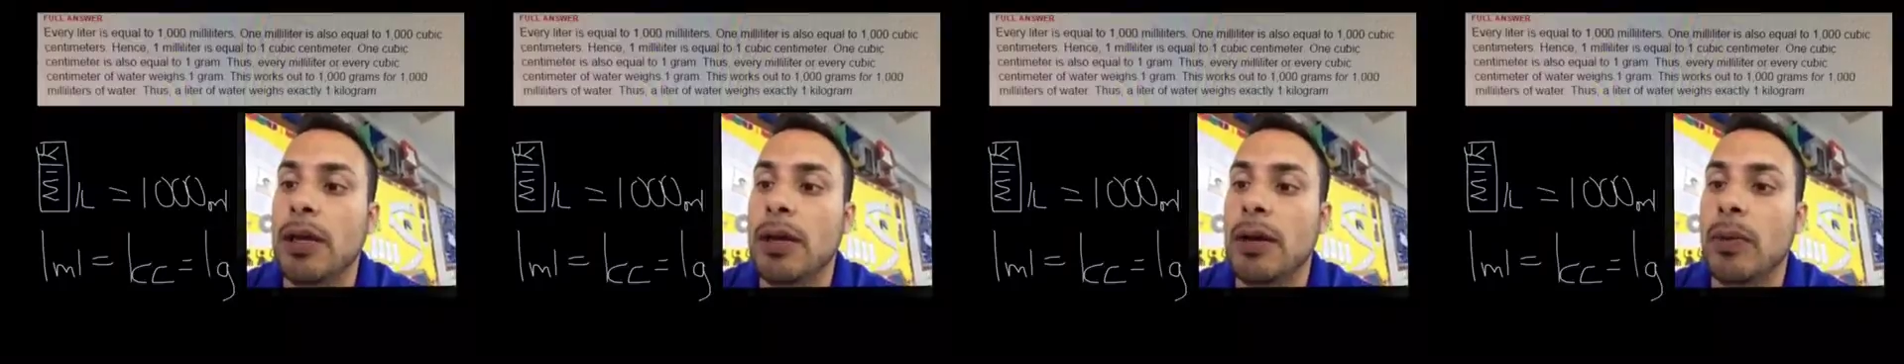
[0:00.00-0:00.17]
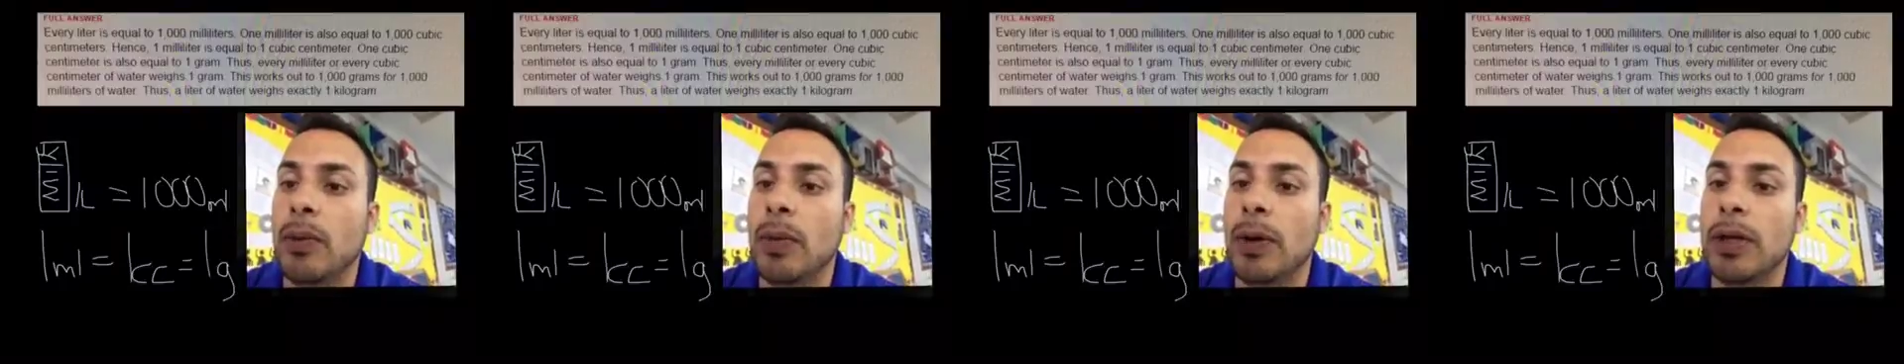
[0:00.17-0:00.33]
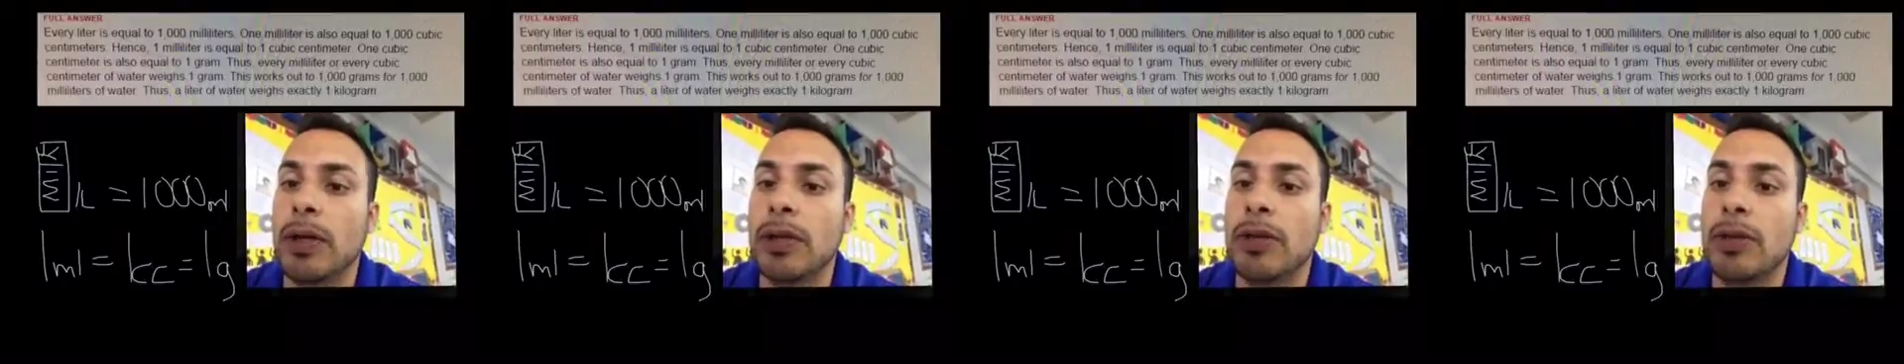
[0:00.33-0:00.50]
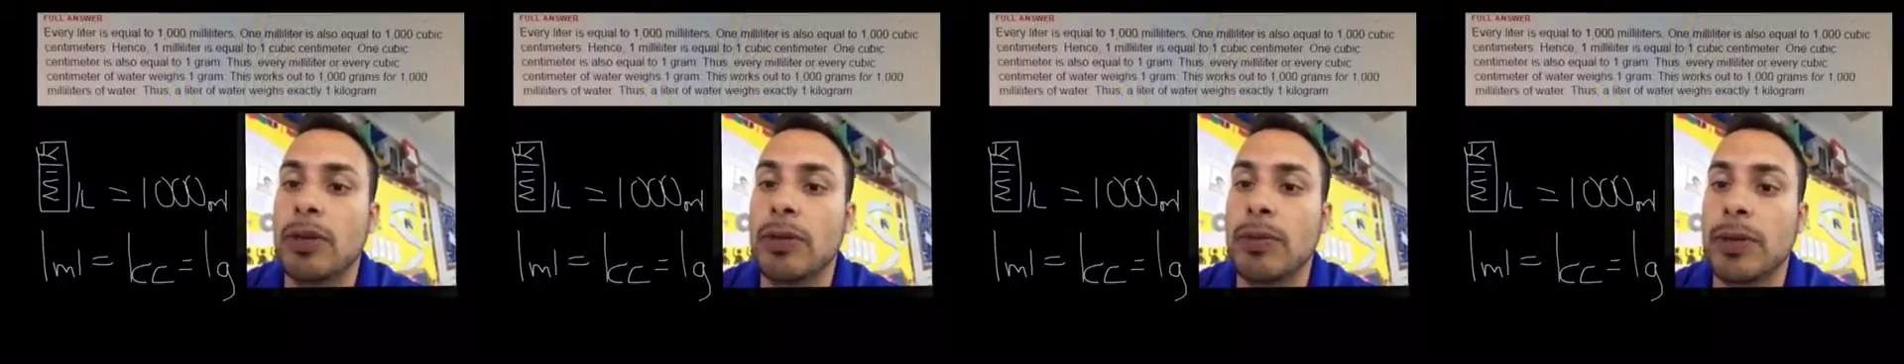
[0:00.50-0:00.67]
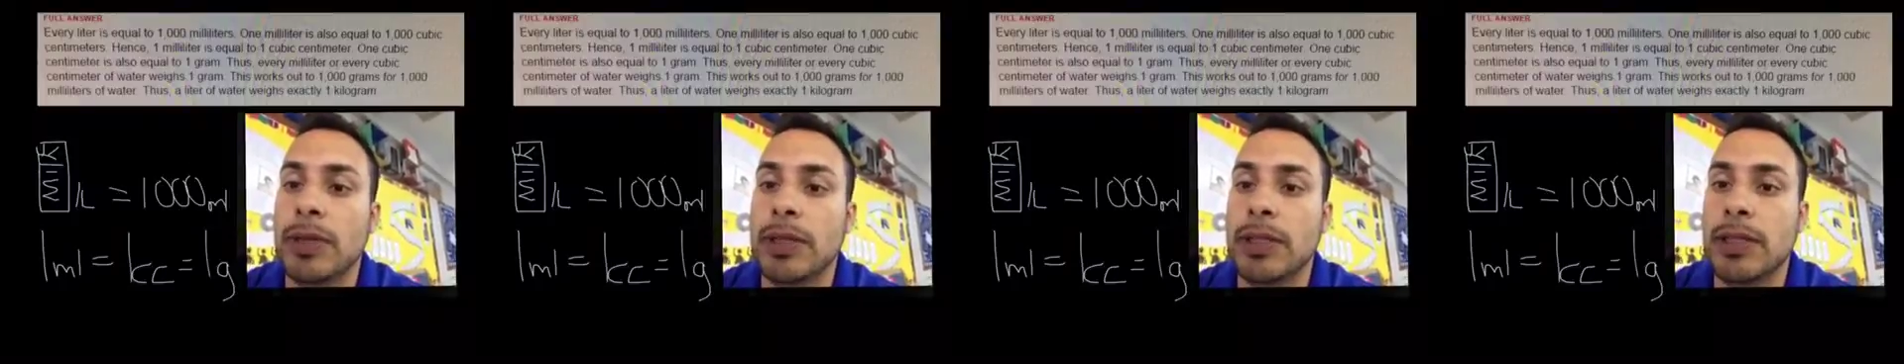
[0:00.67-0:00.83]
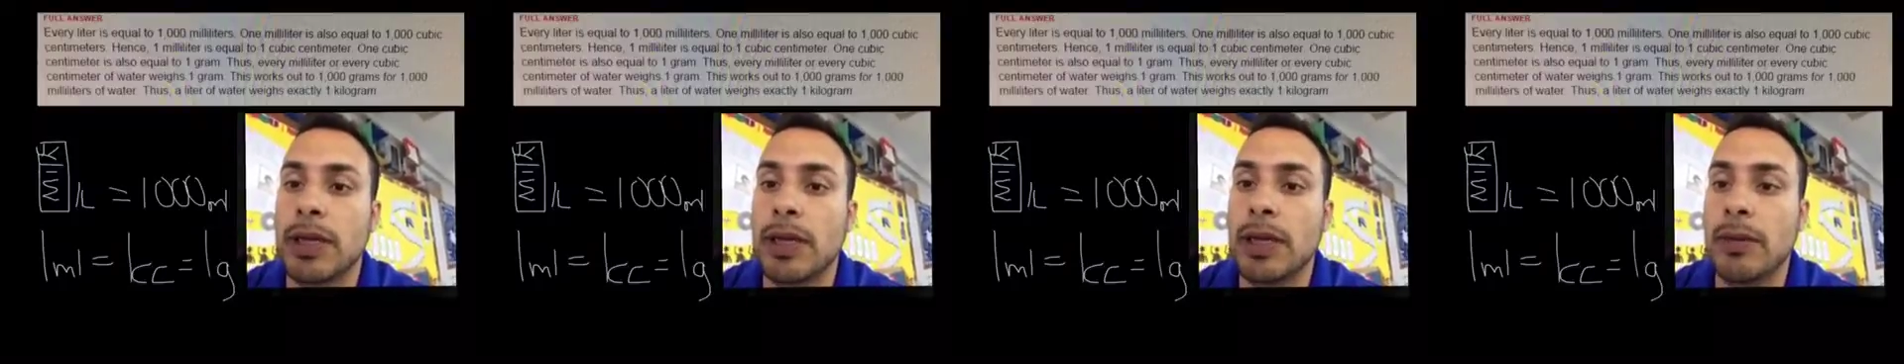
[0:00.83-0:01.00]
1
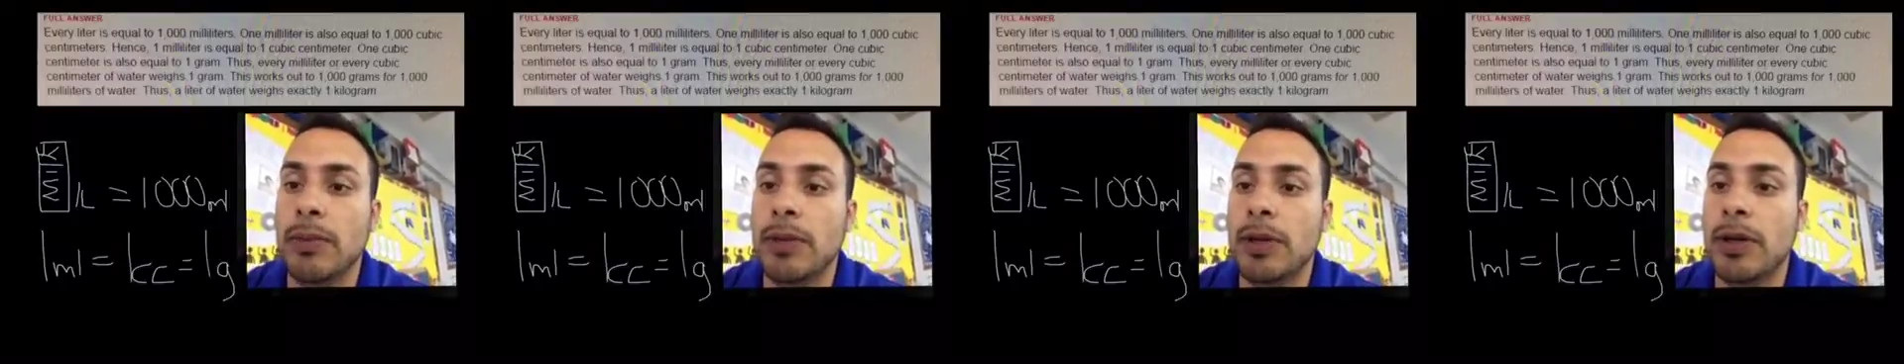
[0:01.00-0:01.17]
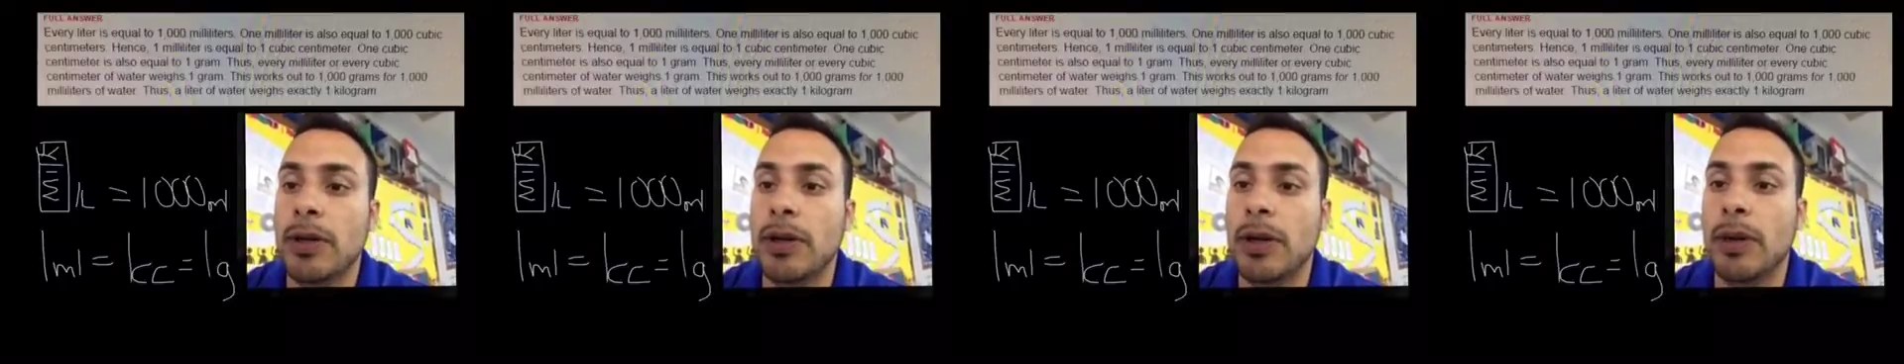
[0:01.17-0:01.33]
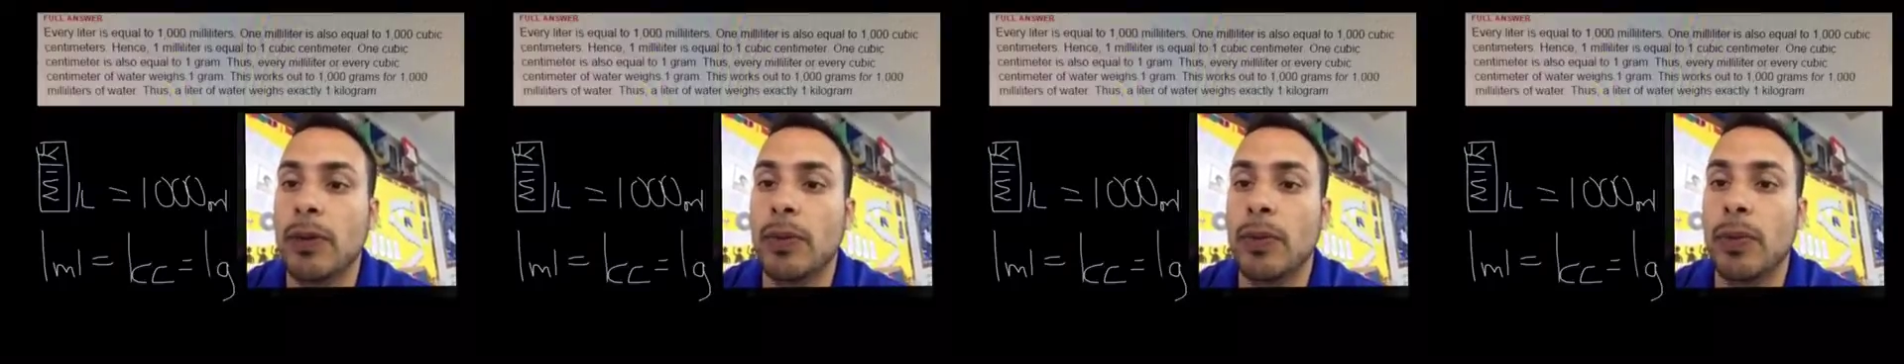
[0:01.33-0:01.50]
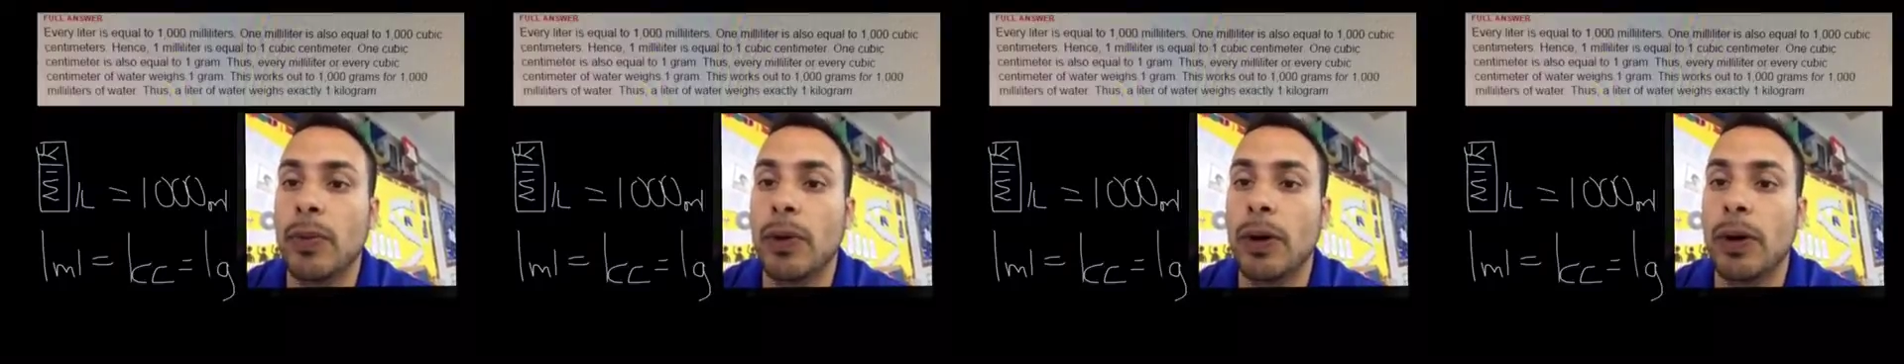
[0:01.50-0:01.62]
cubic centimeter, and